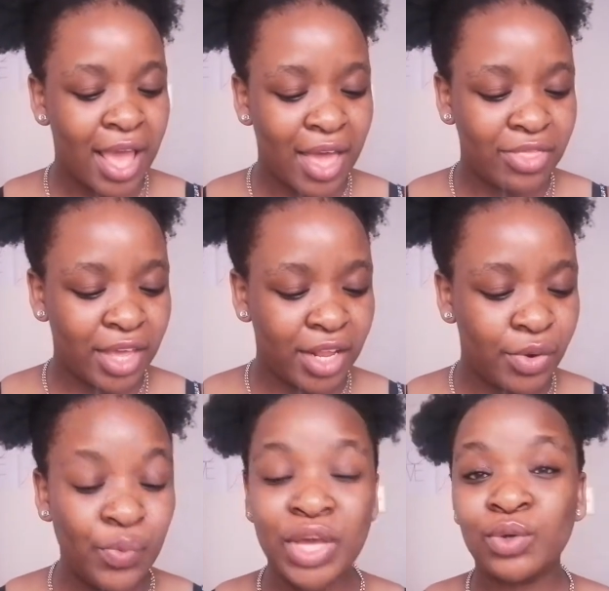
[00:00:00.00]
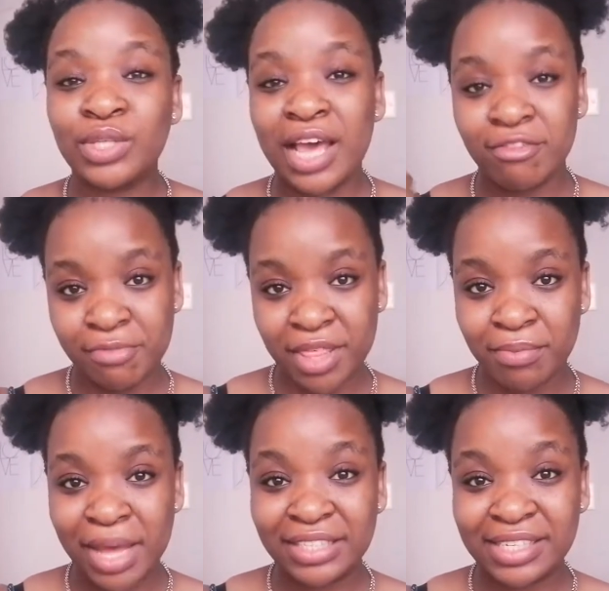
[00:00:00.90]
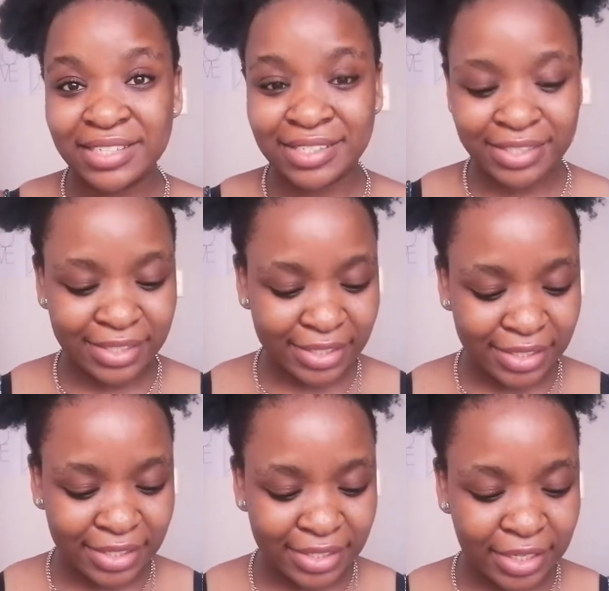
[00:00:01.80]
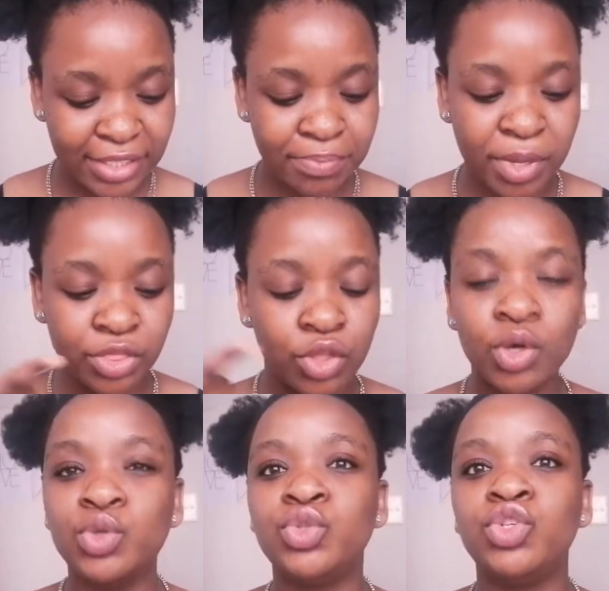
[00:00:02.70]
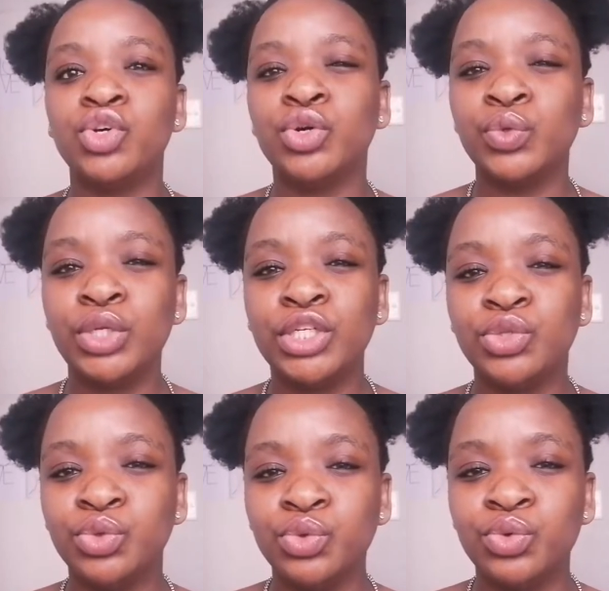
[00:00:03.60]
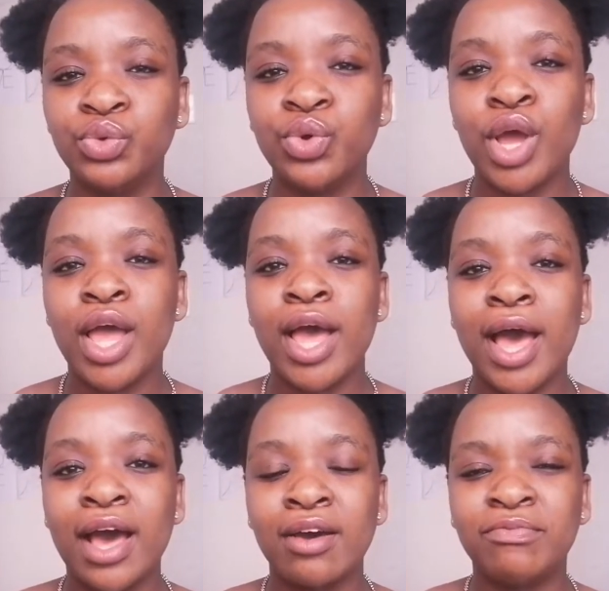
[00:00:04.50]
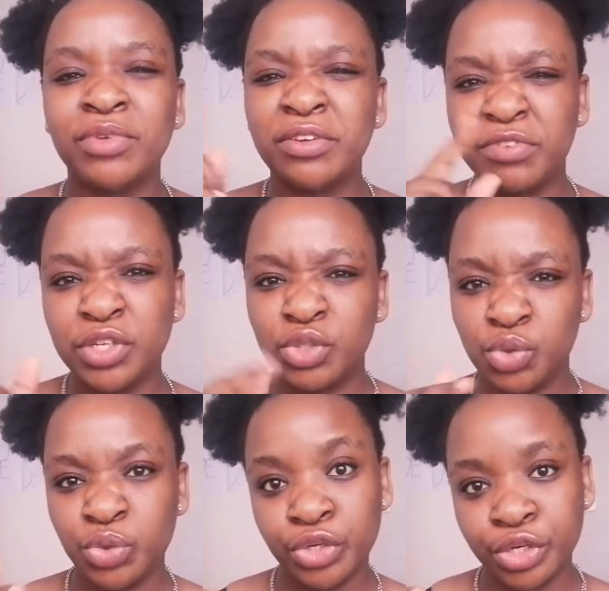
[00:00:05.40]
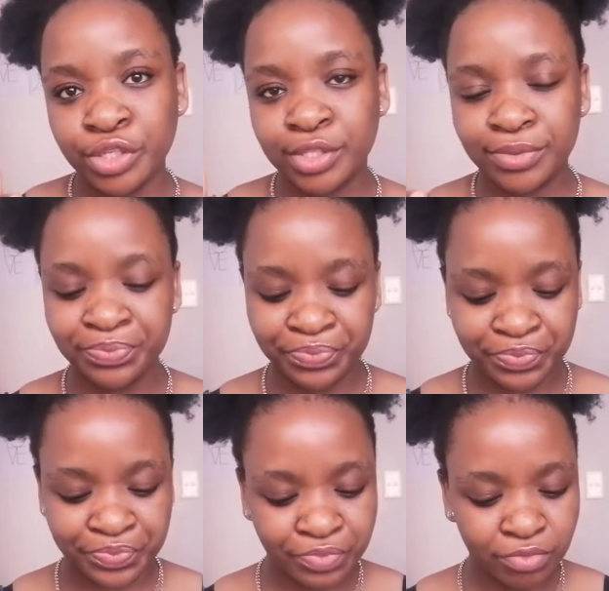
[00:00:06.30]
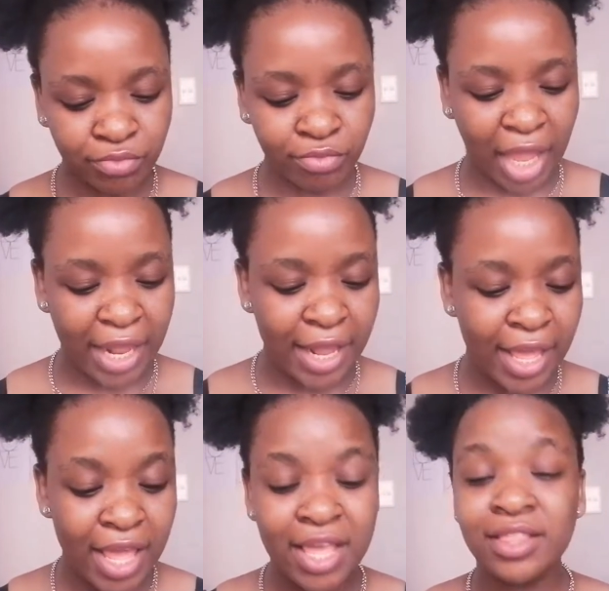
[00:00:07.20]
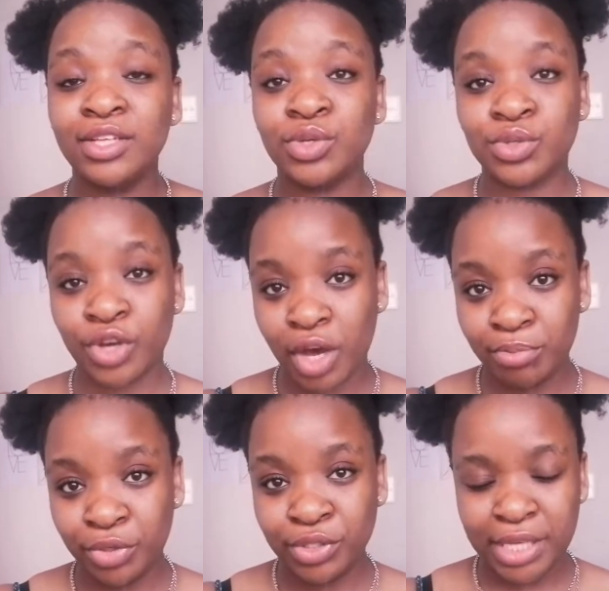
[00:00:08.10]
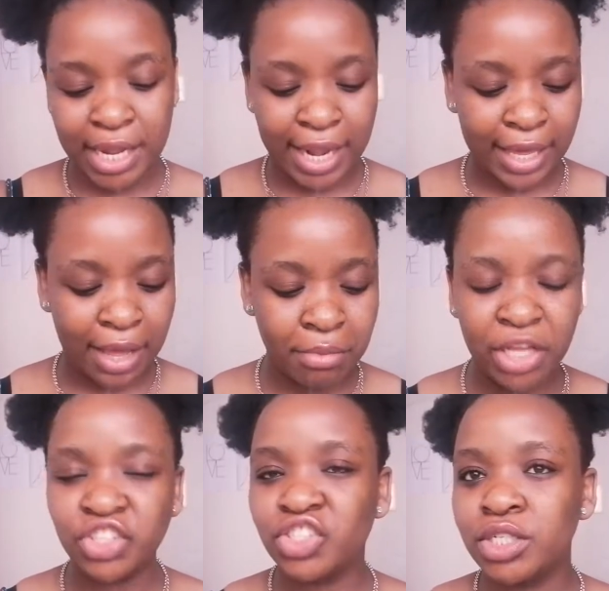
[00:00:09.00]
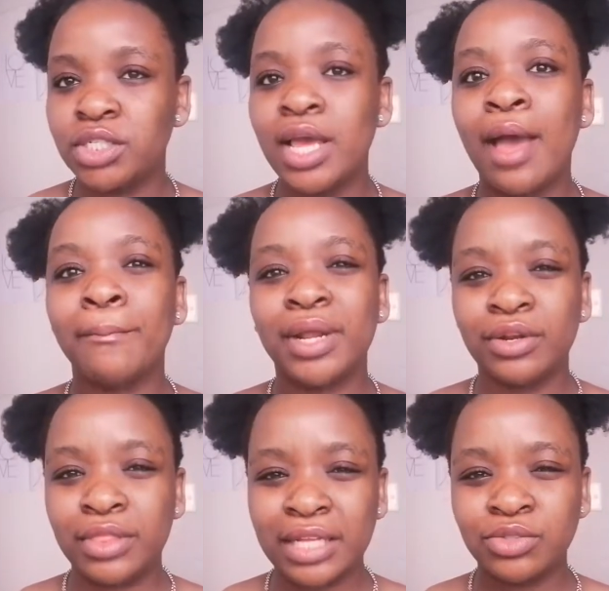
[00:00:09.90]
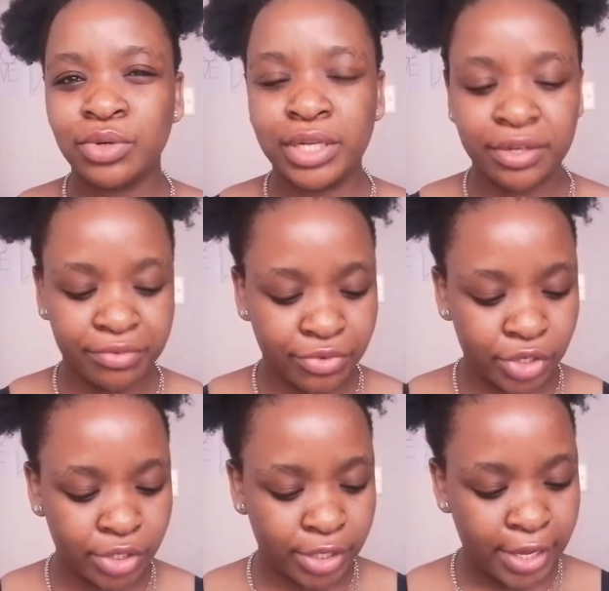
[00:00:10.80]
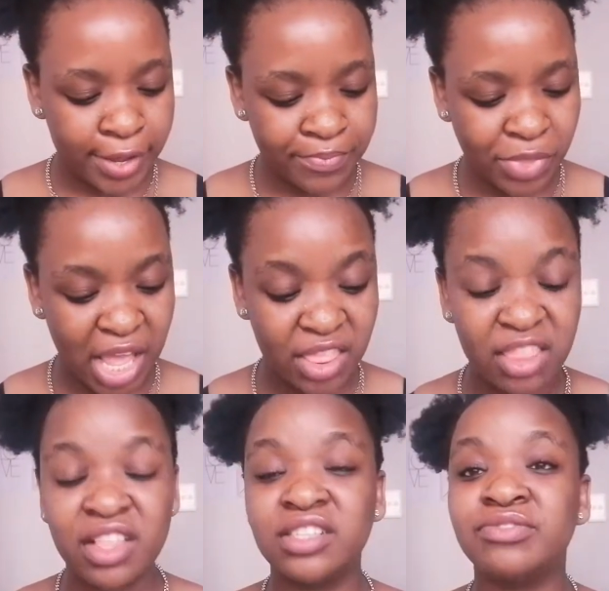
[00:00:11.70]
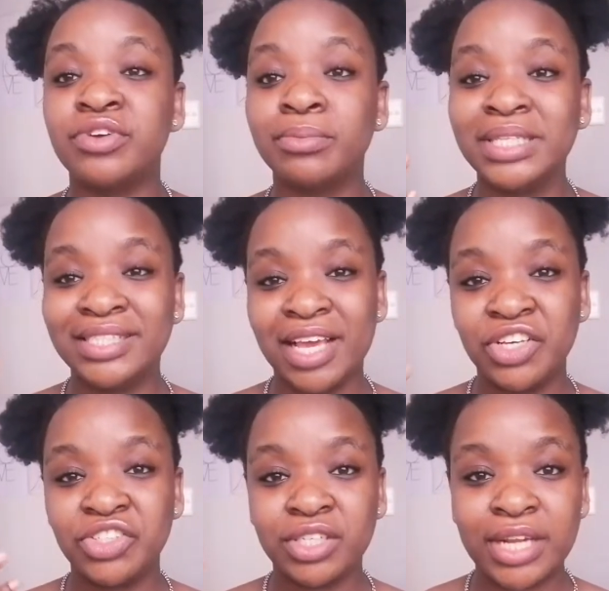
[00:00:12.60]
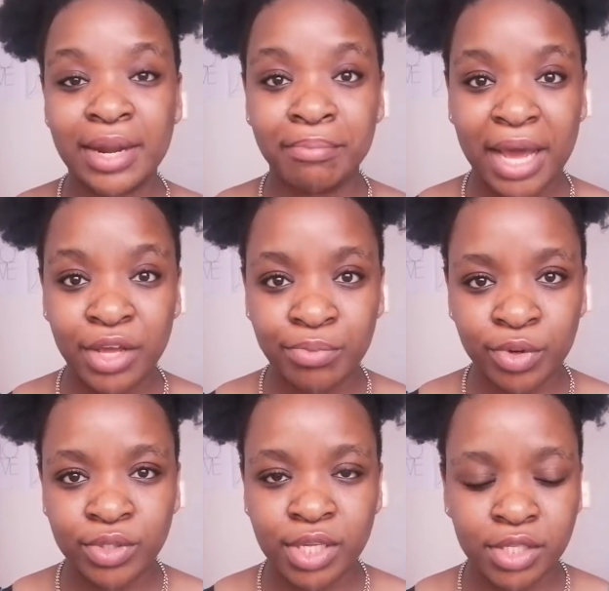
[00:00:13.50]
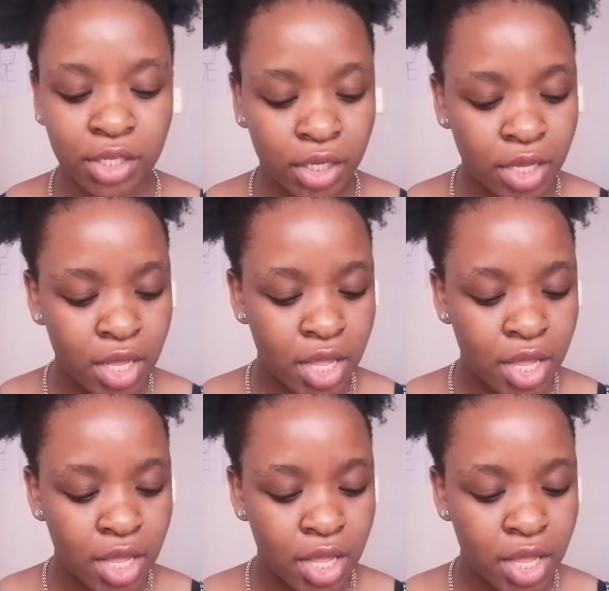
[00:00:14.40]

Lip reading: And then we also have mathematics and statistics, but those you only do for the first 2 years. And then there's also computer, like I mentioned, but that's only in first year. And then there's fermentation and bioprocessing.